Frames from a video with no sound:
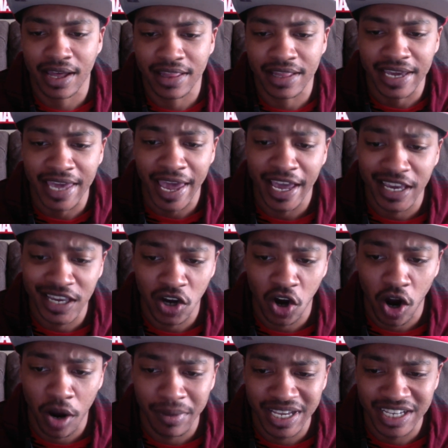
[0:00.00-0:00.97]
The Kanki
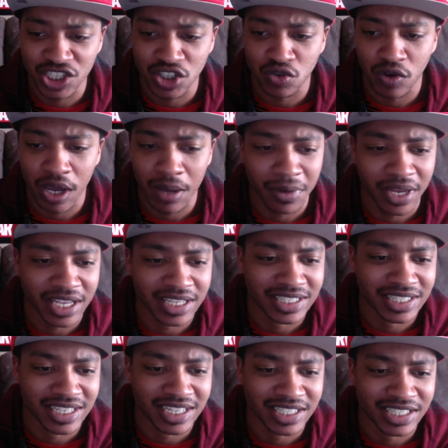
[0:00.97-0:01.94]
army is scrambling
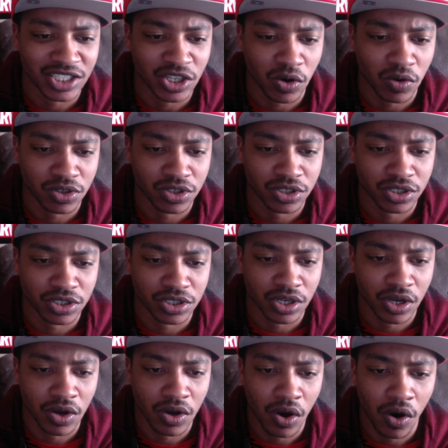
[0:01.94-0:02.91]
to get soldiers